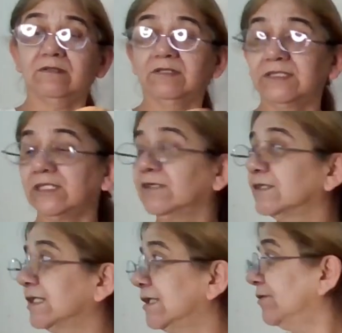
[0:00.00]
The
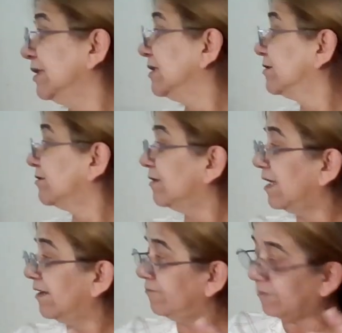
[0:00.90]
dolls that we used to
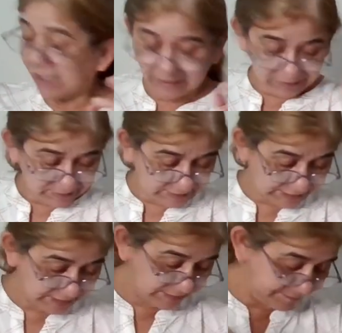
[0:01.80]
have back in the
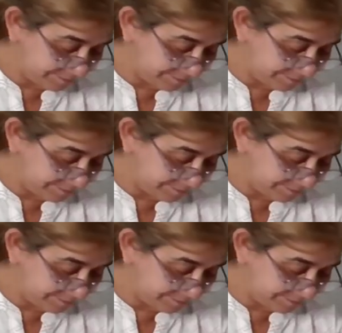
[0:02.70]
day.